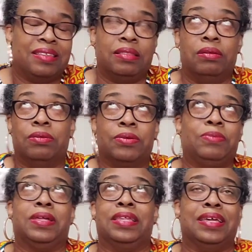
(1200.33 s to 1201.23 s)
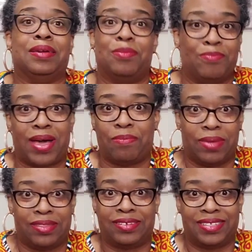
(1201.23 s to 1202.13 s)
Lord willing, by
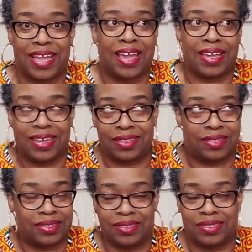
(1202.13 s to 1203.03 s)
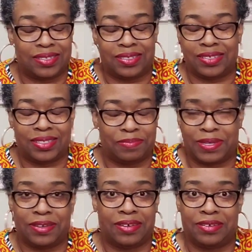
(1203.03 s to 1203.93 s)
Mother's Day. It's just
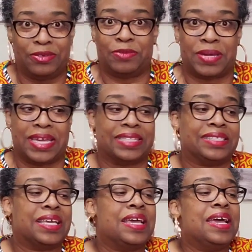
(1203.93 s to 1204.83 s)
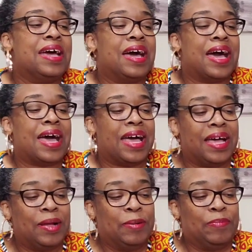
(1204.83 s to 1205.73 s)
been cuckoo pants.
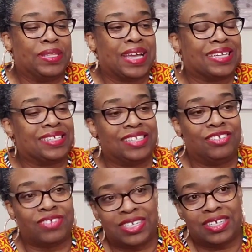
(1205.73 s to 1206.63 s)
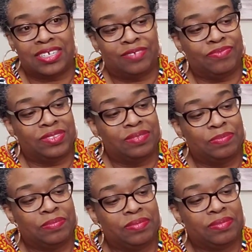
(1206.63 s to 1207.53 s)
But that's the drill,
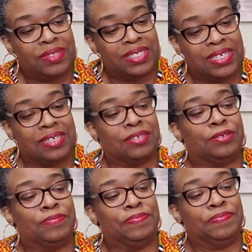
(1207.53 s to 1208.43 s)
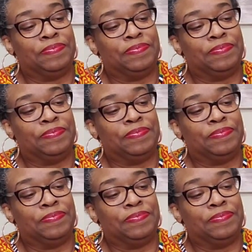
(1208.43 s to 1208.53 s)
the deal.